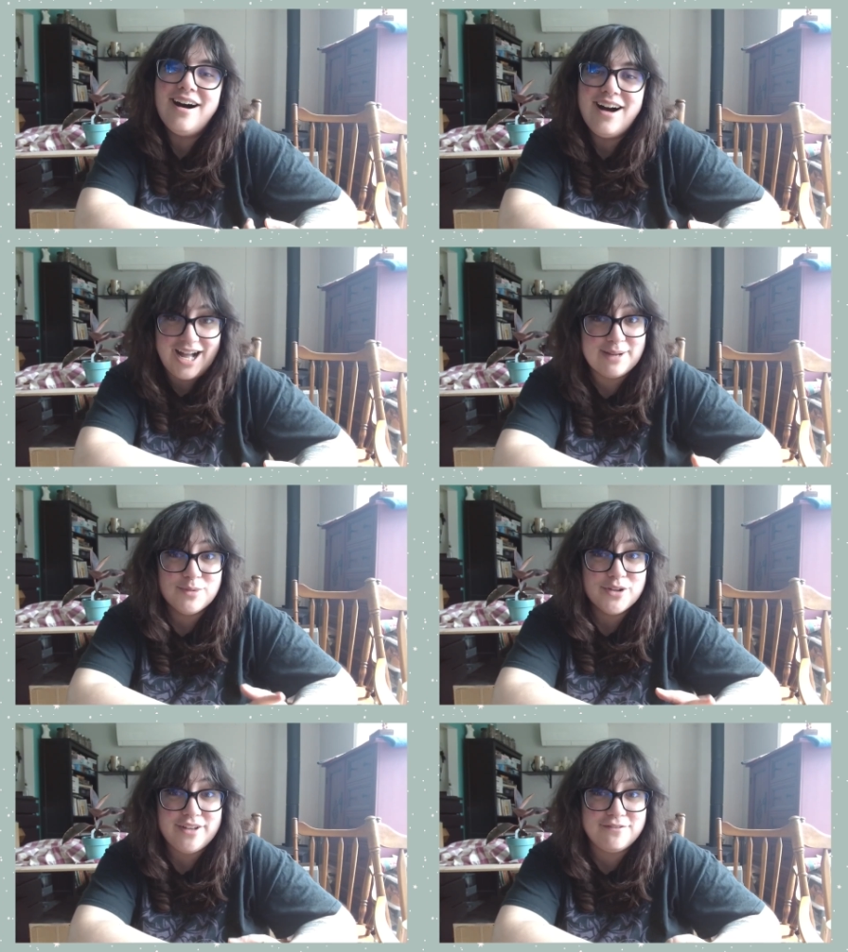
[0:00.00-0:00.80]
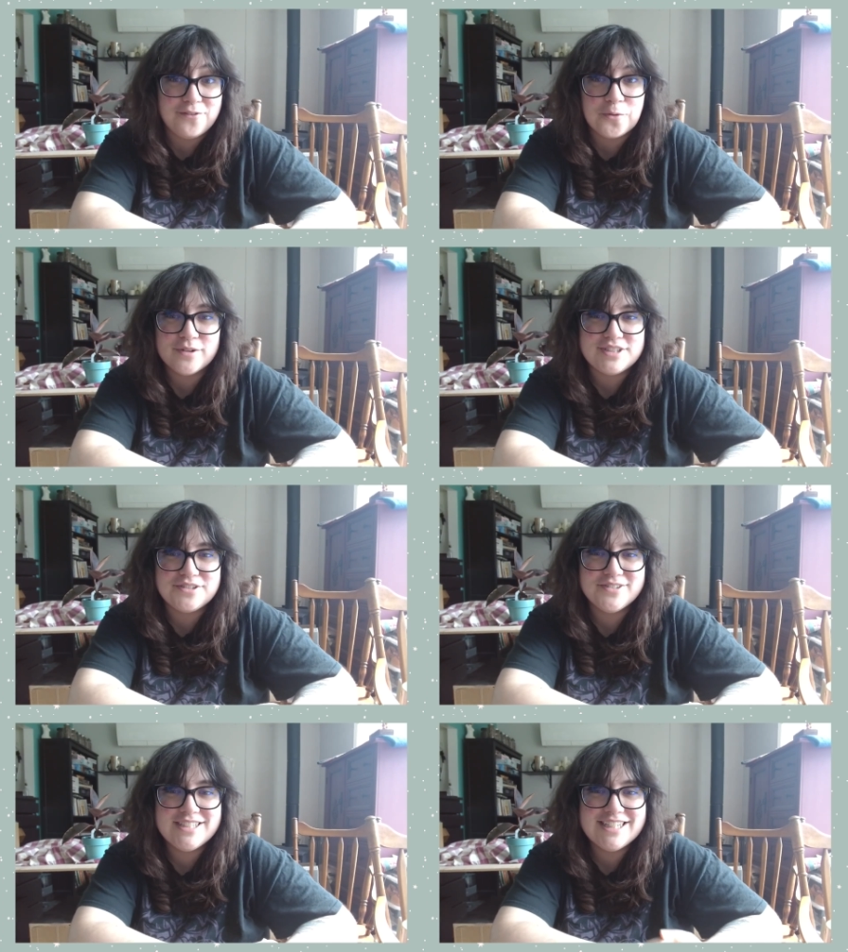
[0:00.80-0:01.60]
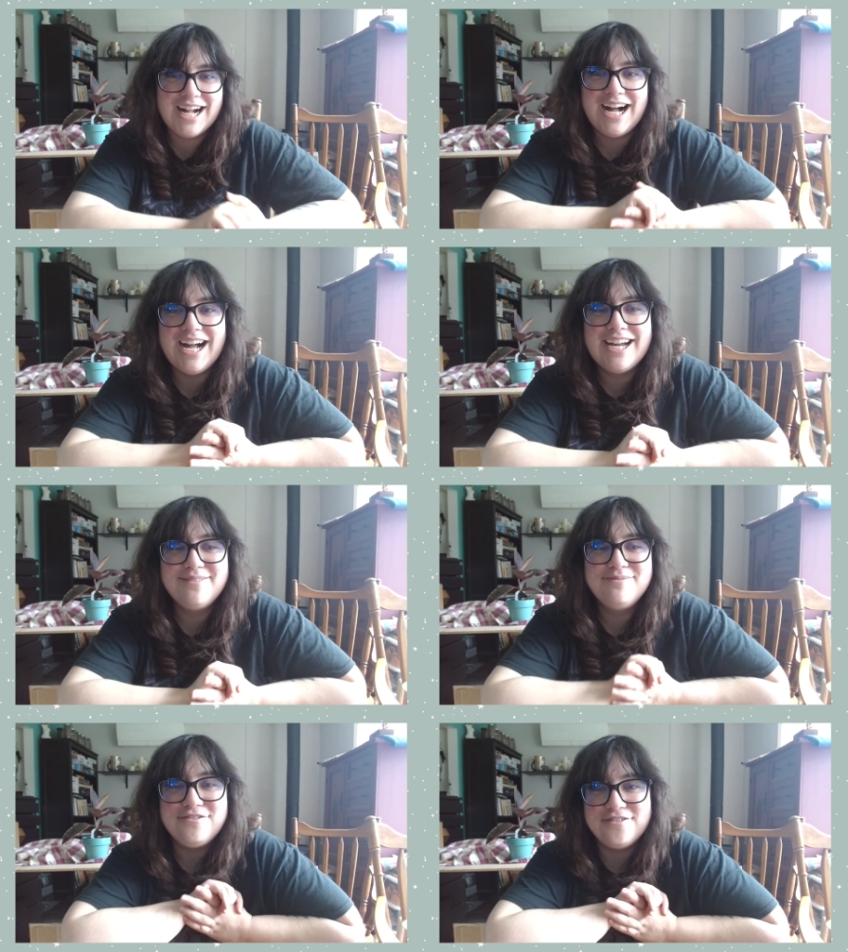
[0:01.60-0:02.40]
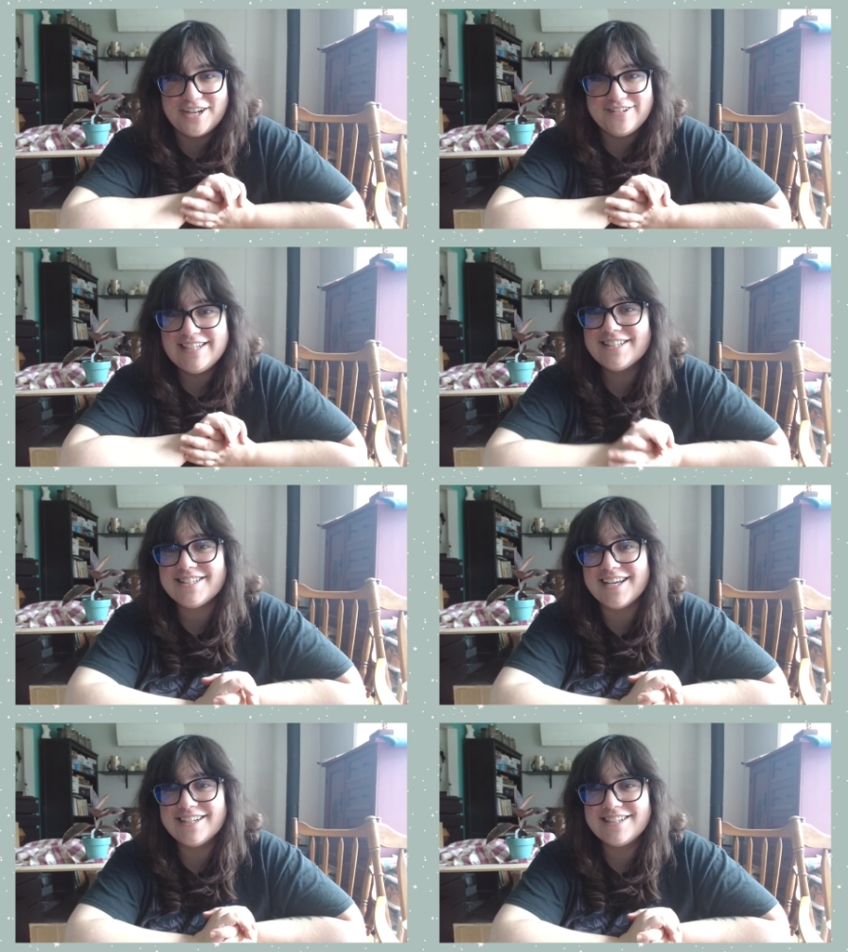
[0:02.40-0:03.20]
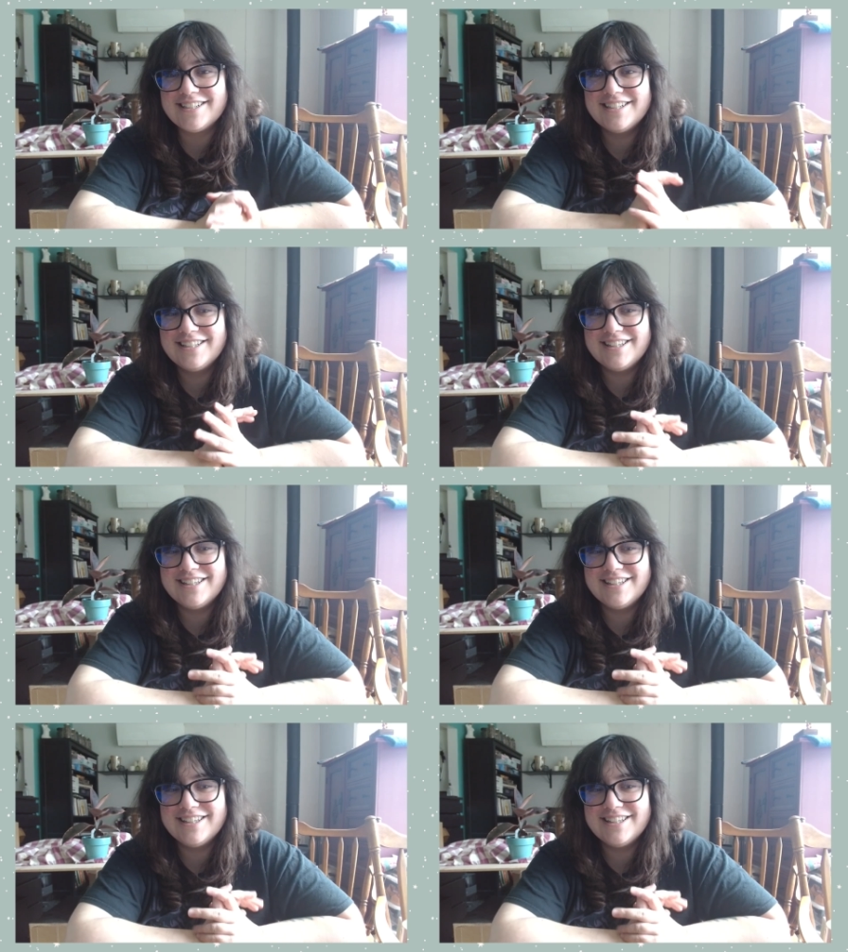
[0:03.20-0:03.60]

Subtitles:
I'm looking forward to it. I'm very excited.